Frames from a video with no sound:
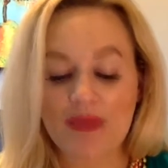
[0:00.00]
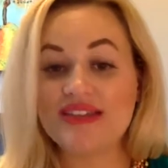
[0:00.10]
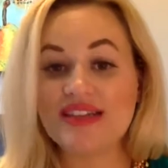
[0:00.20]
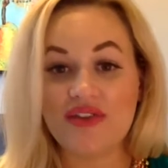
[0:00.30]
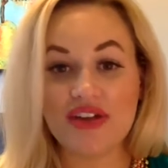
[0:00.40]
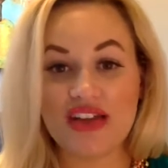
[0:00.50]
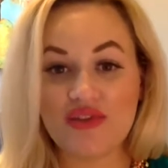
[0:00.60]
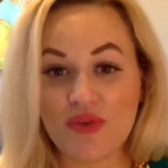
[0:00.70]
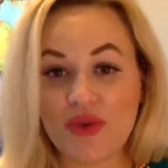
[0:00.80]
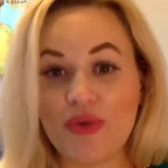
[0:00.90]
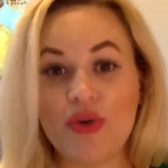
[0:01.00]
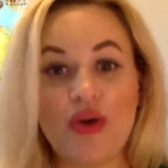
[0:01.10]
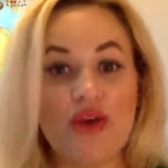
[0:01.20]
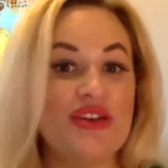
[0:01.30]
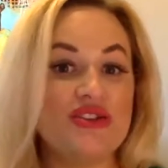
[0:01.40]
Definitely for people who
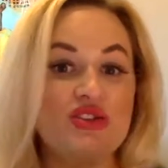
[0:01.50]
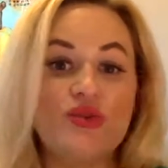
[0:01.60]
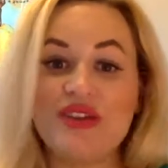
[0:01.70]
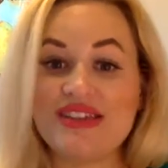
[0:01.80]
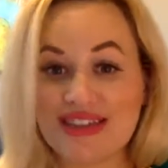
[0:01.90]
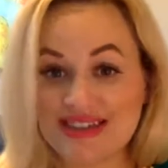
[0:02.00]
have been too busy